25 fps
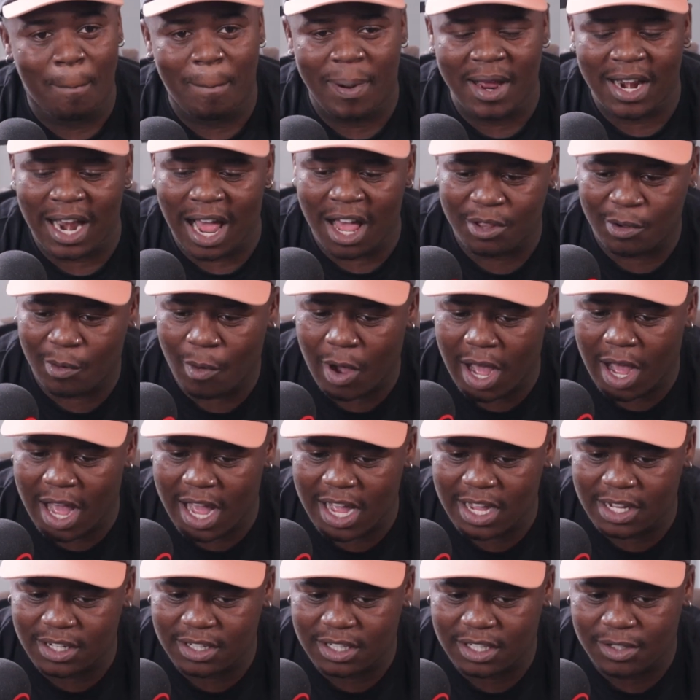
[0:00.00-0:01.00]
But
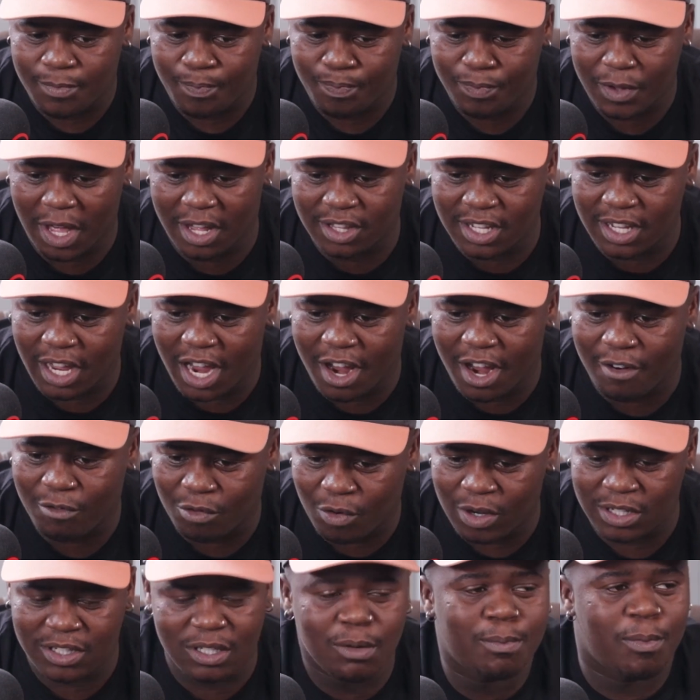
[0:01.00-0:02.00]
otherwise, I think
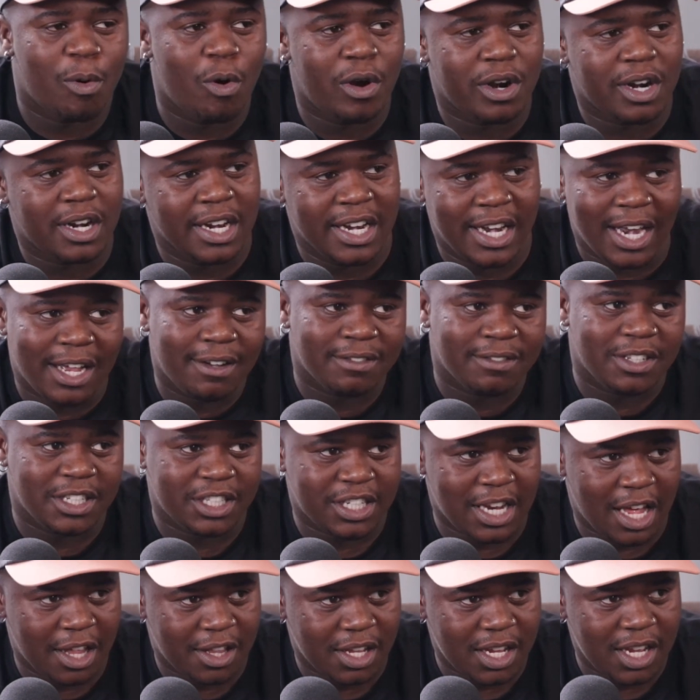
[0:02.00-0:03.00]
everyone supported and loved each
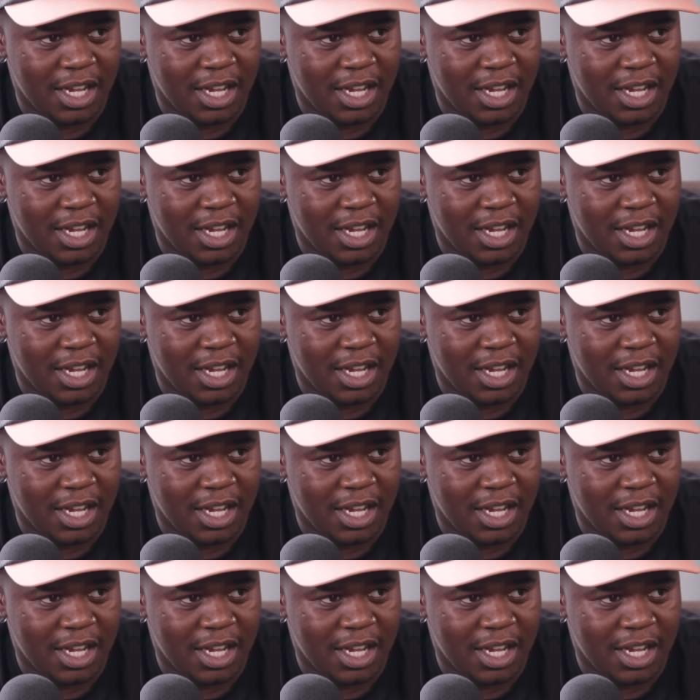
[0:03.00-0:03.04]
other.